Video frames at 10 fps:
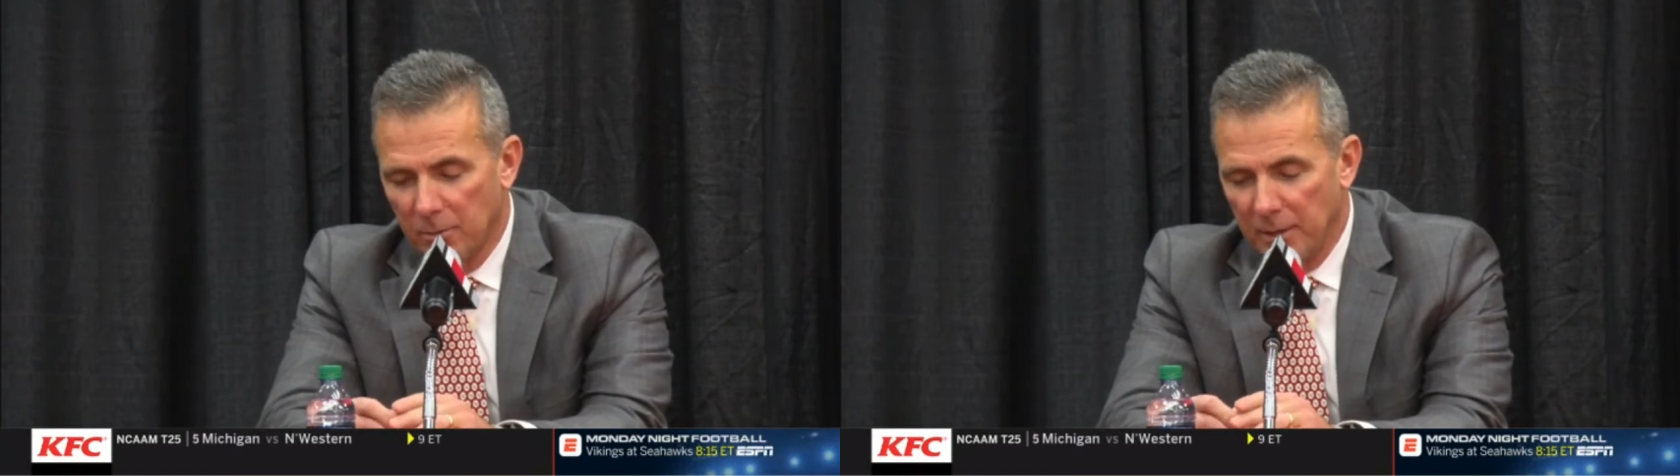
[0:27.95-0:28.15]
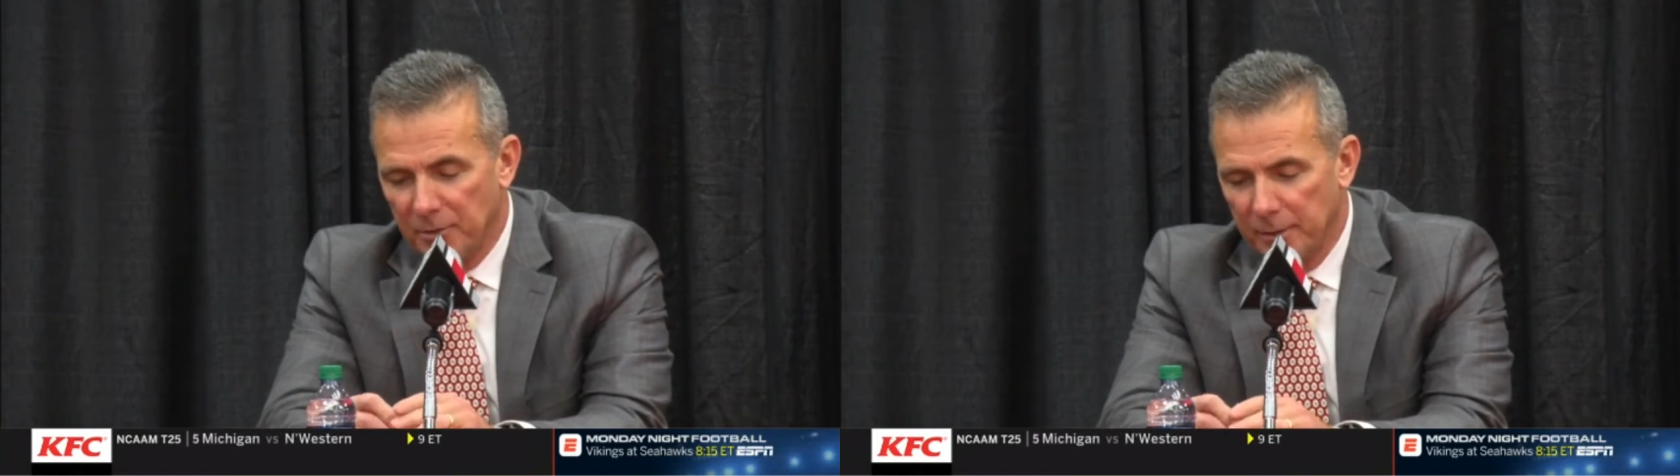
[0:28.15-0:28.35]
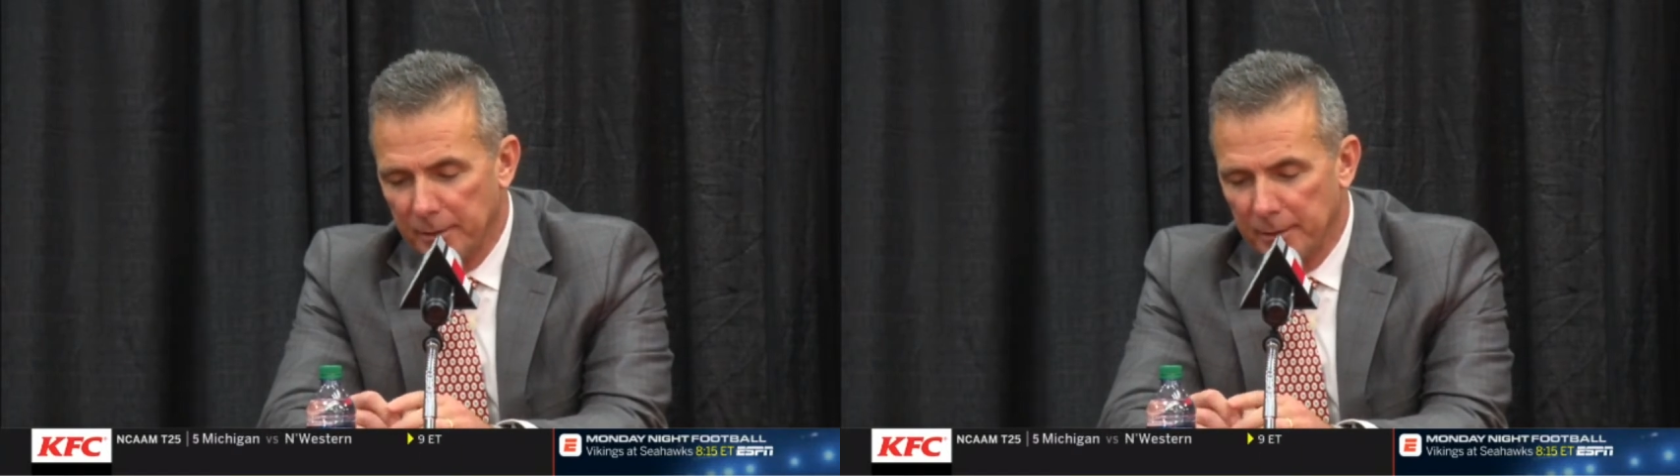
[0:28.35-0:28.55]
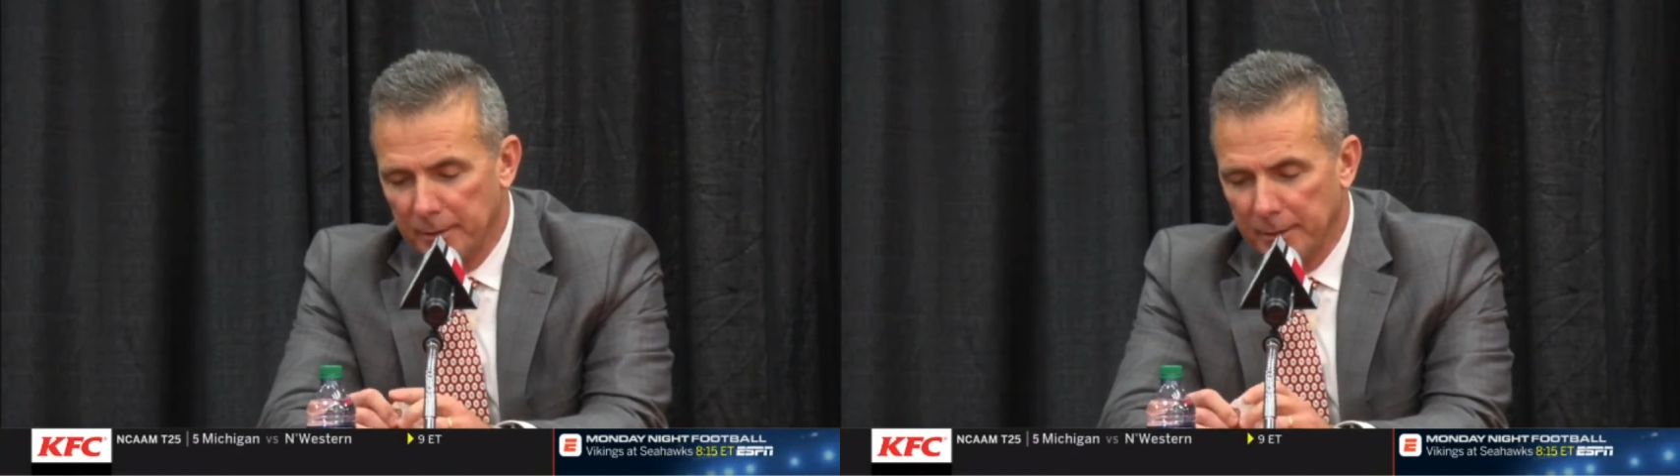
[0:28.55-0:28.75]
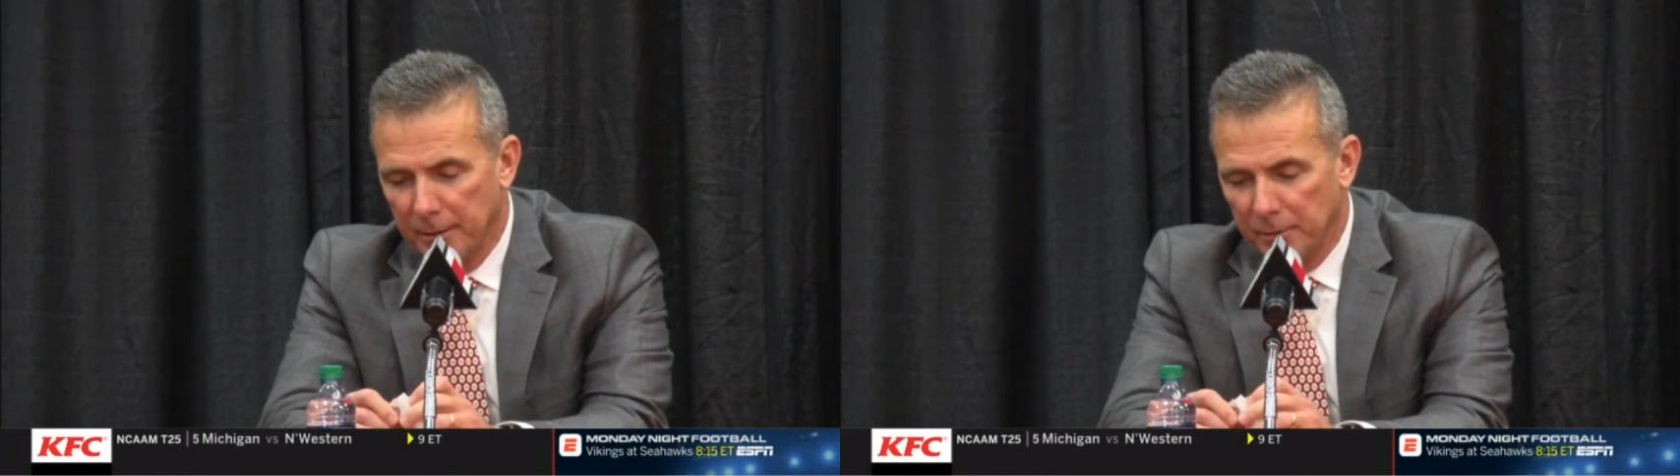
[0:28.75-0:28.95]
question,
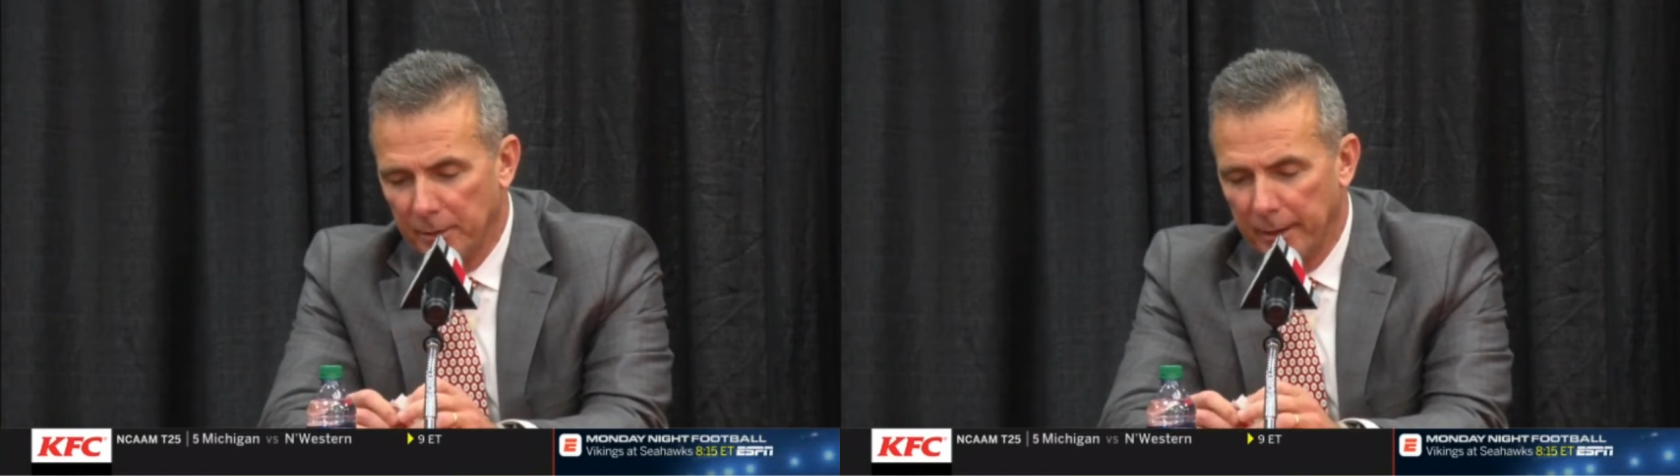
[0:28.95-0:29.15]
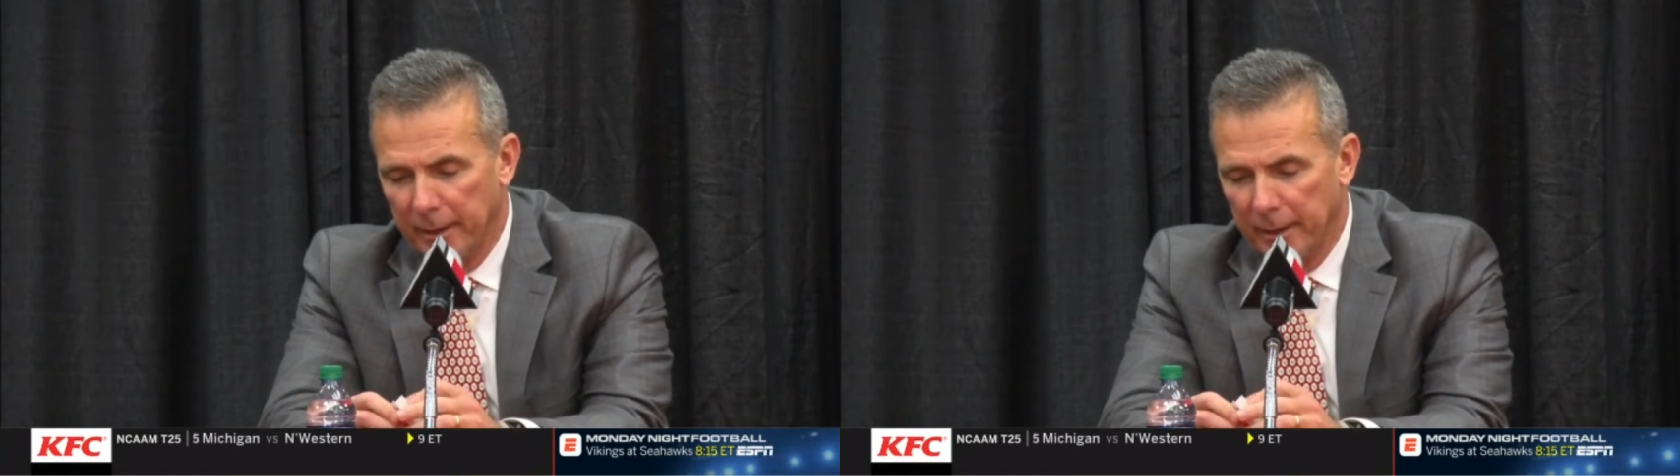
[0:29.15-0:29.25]
and, and, I'll try to